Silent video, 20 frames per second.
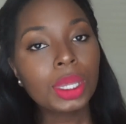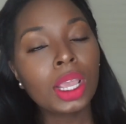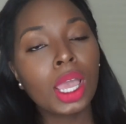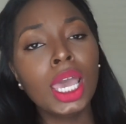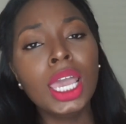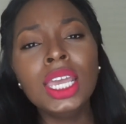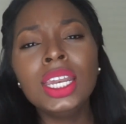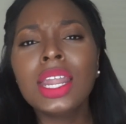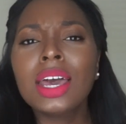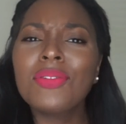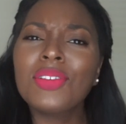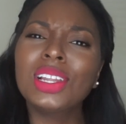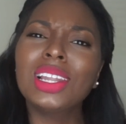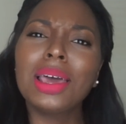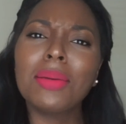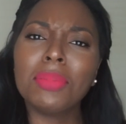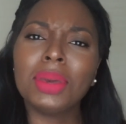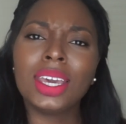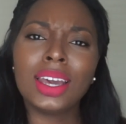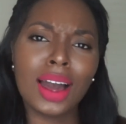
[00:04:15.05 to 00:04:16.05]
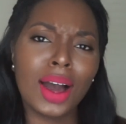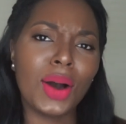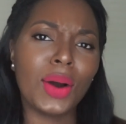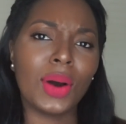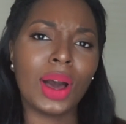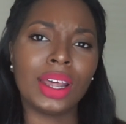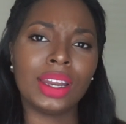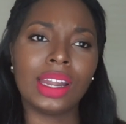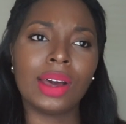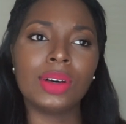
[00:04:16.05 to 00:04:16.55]
he never let me
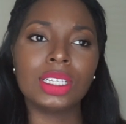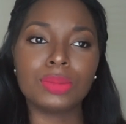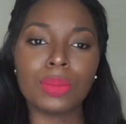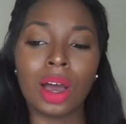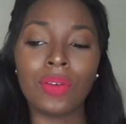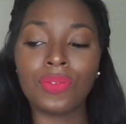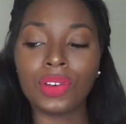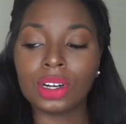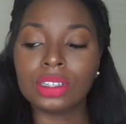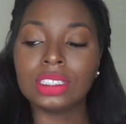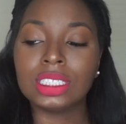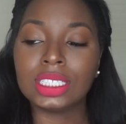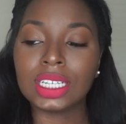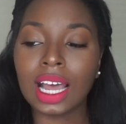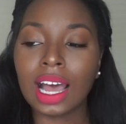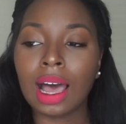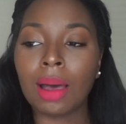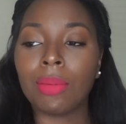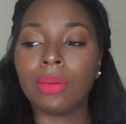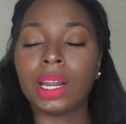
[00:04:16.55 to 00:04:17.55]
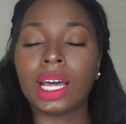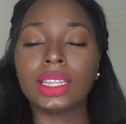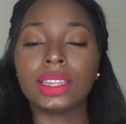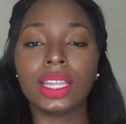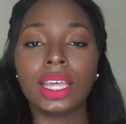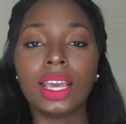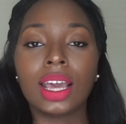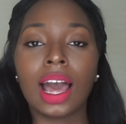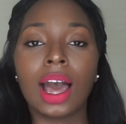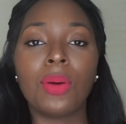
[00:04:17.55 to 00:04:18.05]
go and that was my first job and i
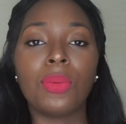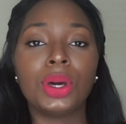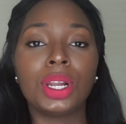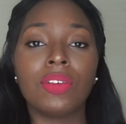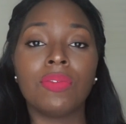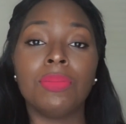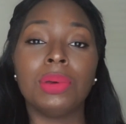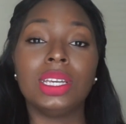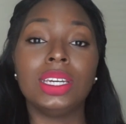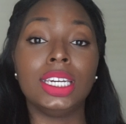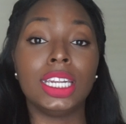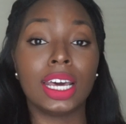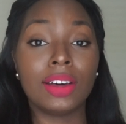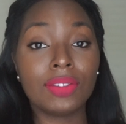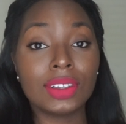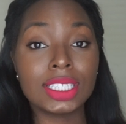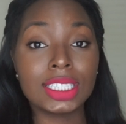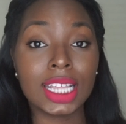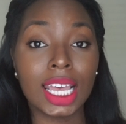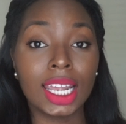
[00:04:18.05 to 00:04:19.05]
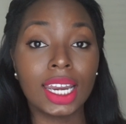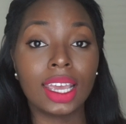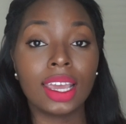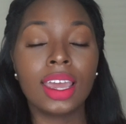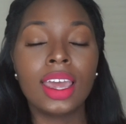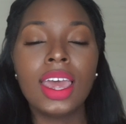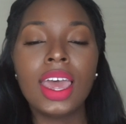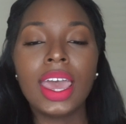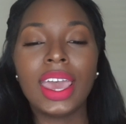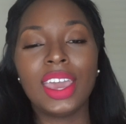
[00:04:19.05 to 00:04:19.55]
think i would have been
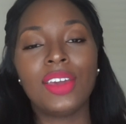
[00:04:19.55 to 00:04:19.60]
devastated